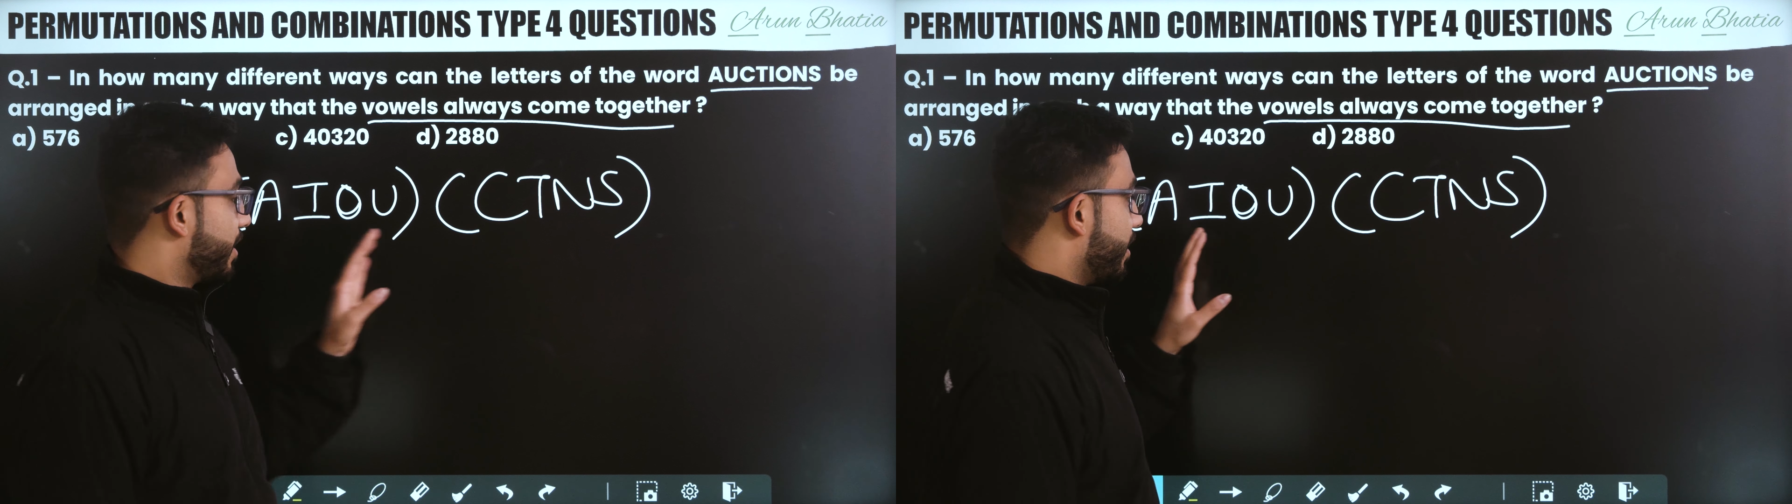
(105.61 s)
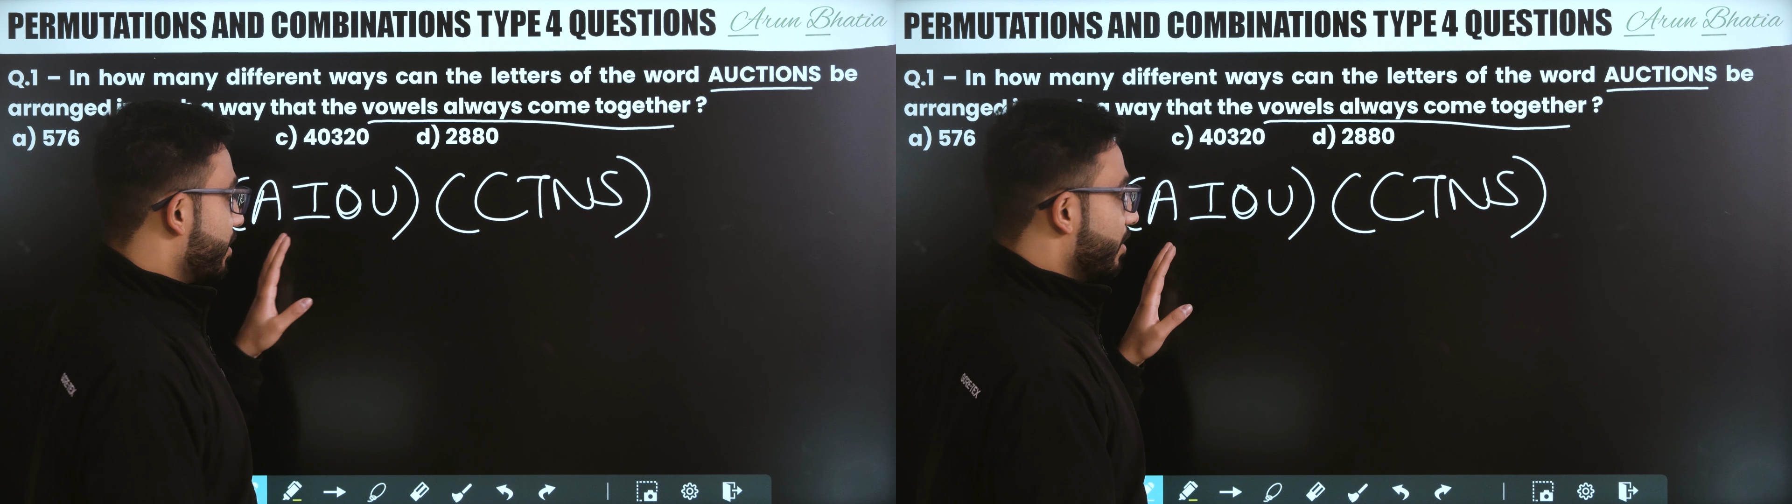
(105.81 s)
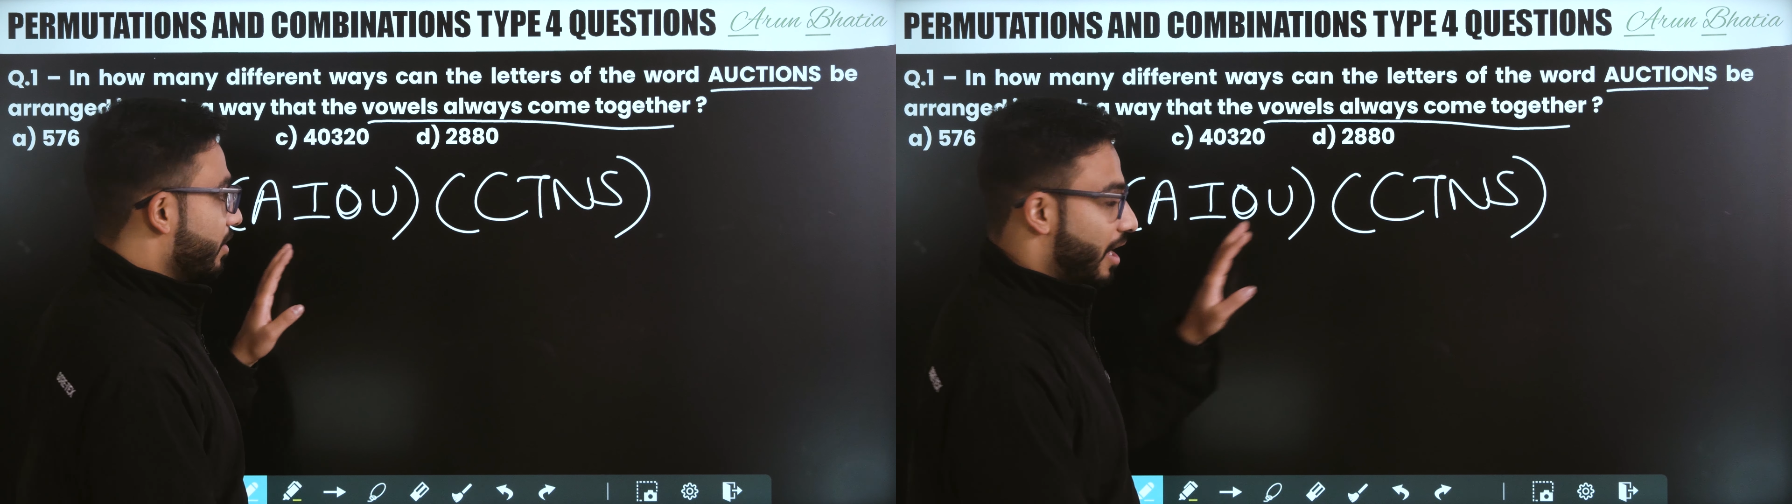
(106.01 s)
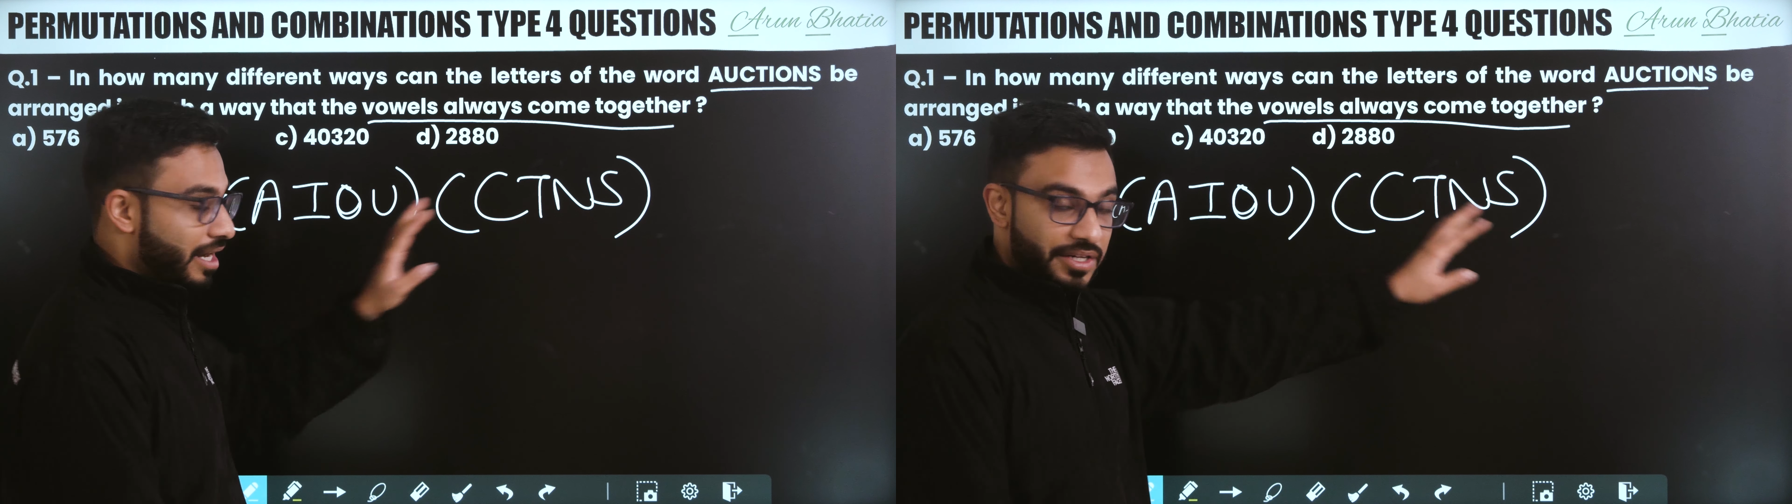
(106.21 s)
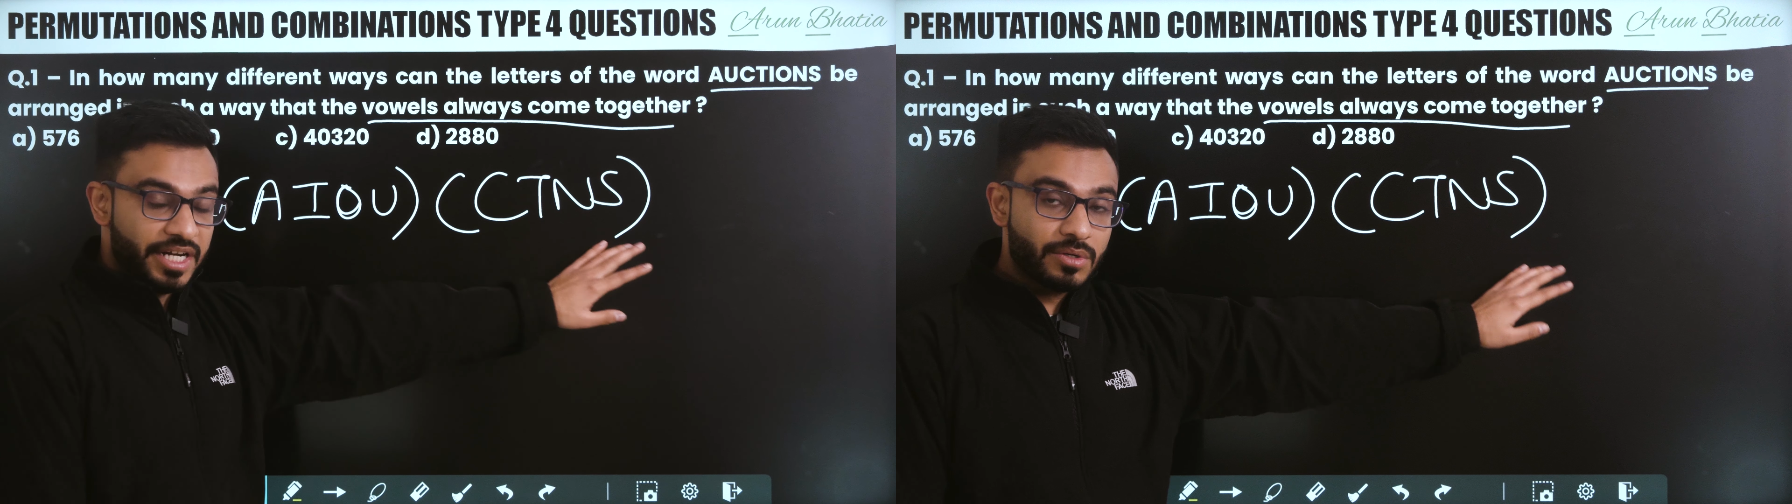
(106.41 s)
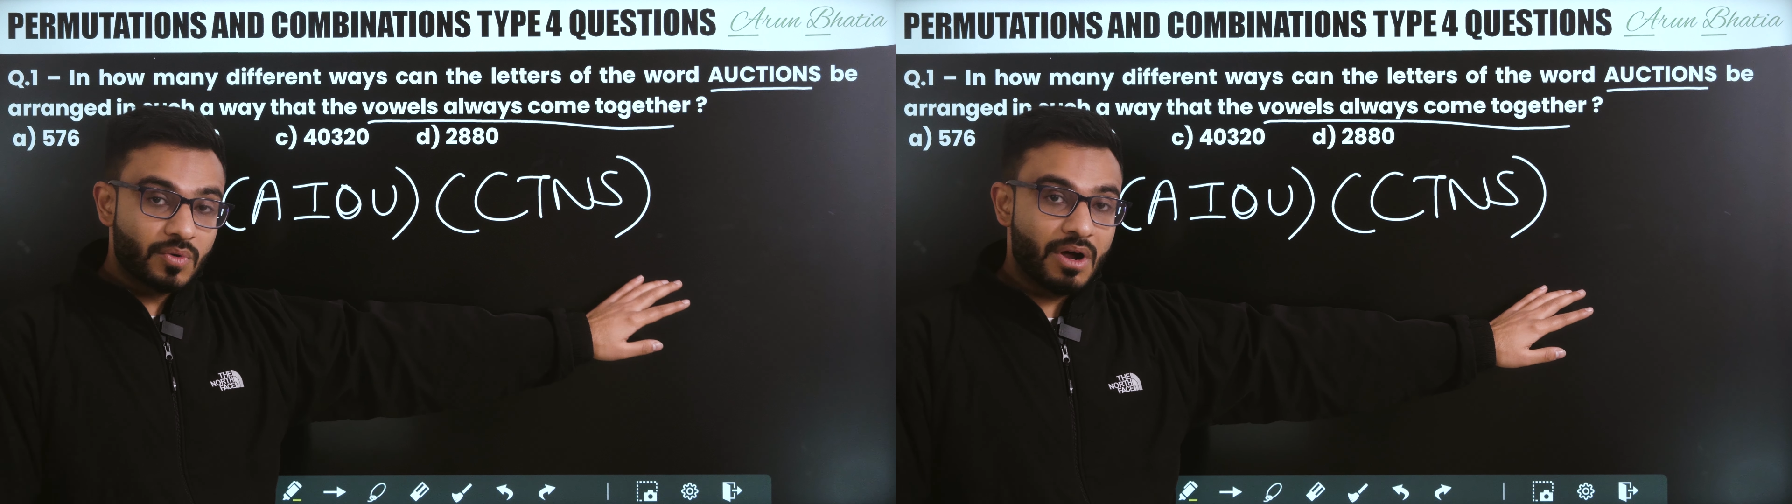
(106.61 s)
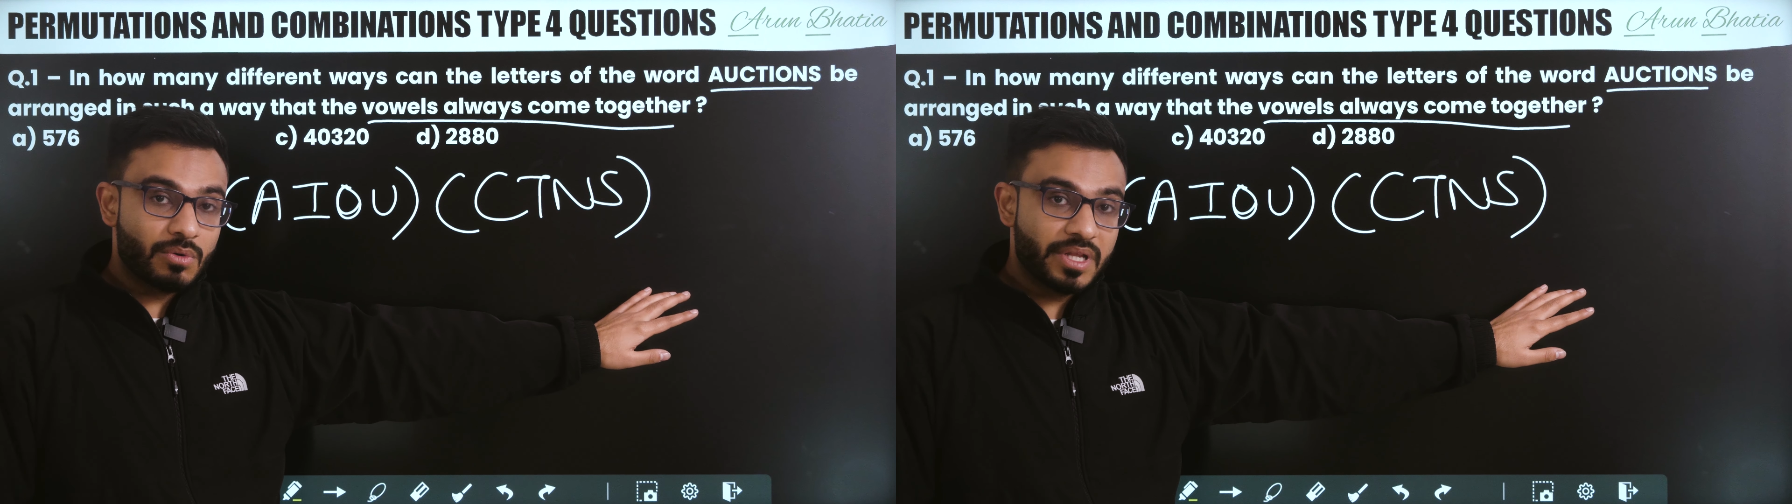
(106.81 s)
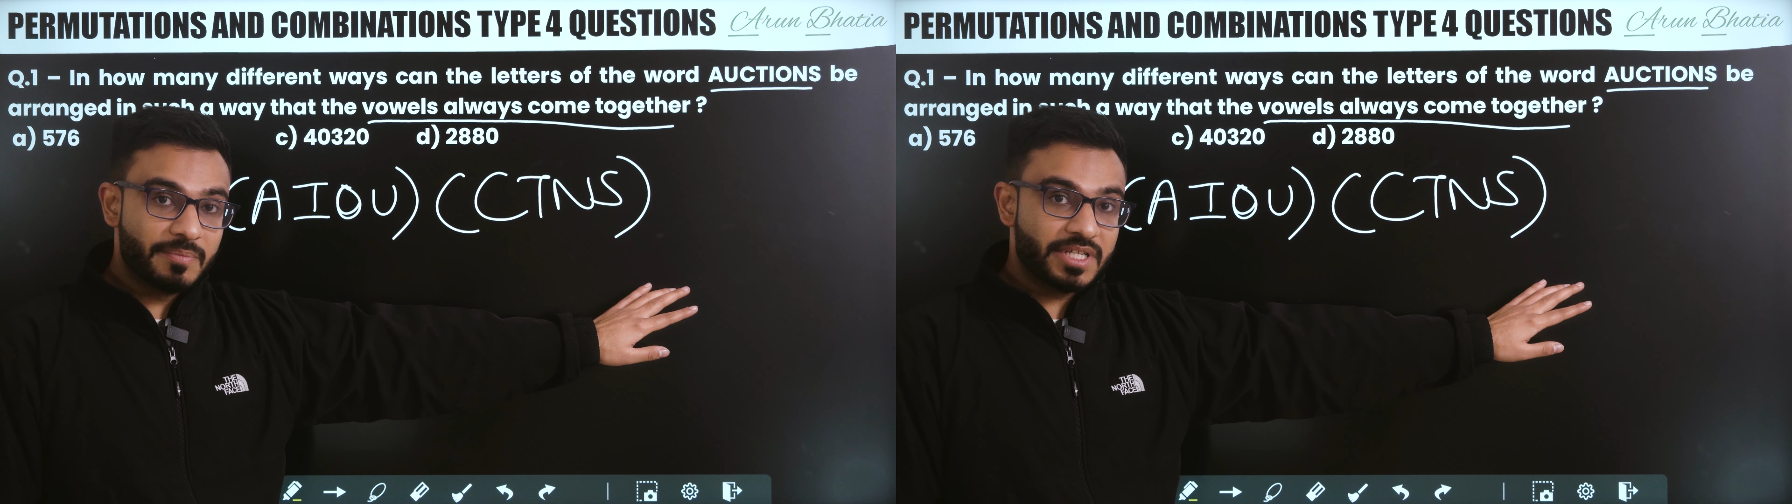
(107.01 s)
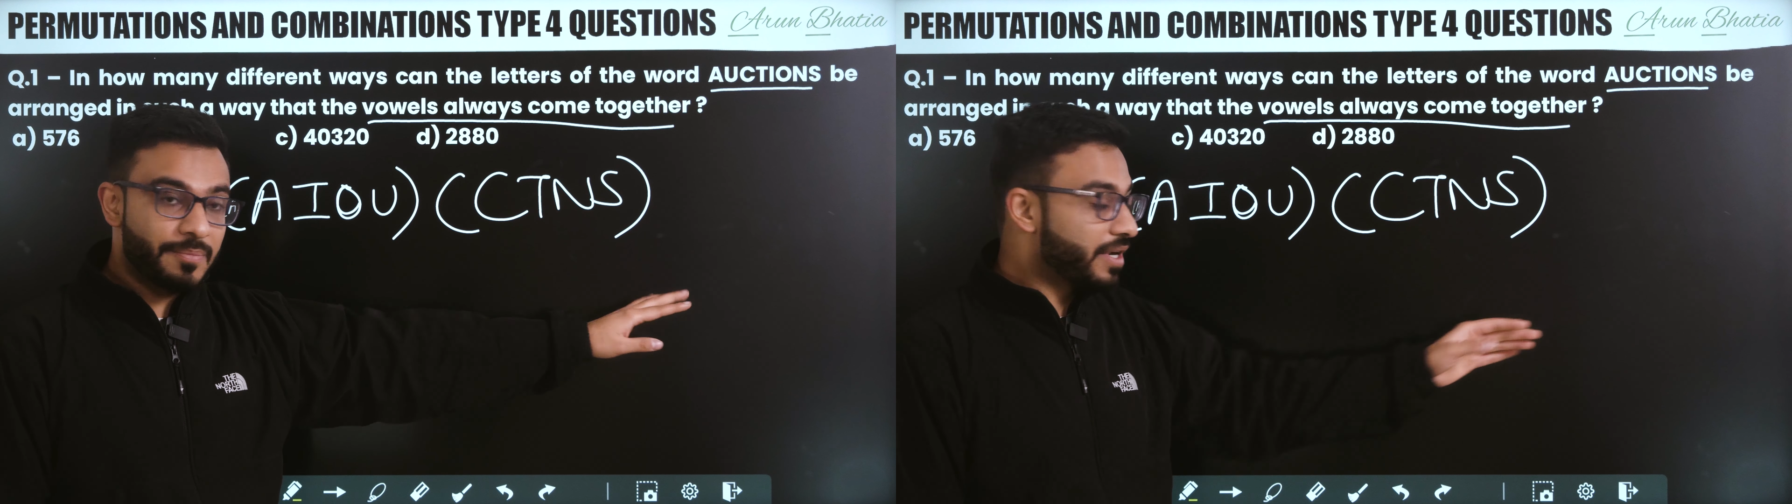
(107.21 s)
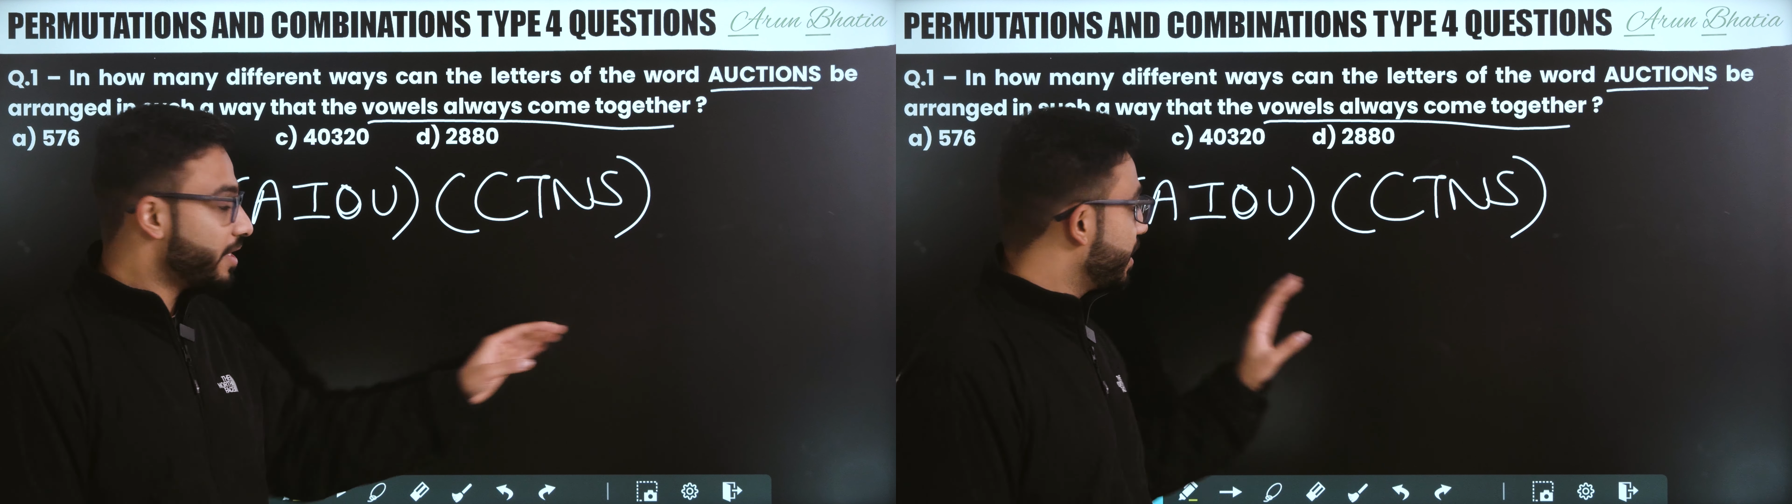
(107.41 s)
and I'll need to count them
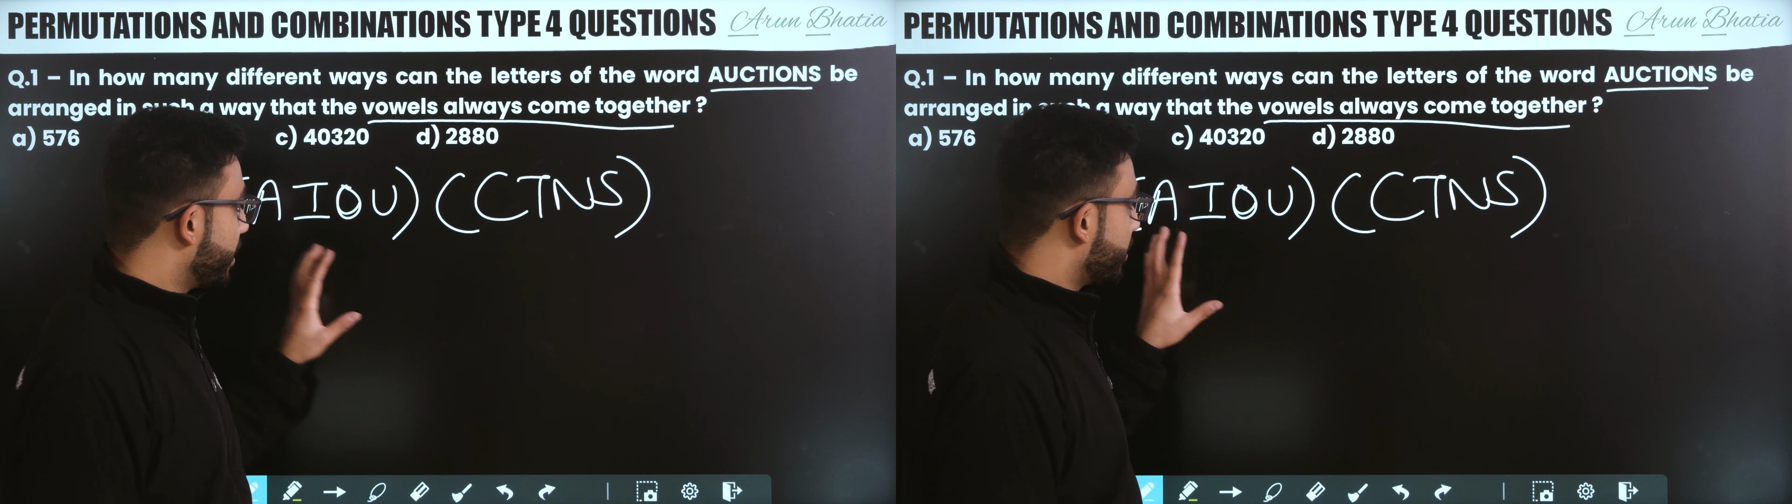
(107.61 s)
separately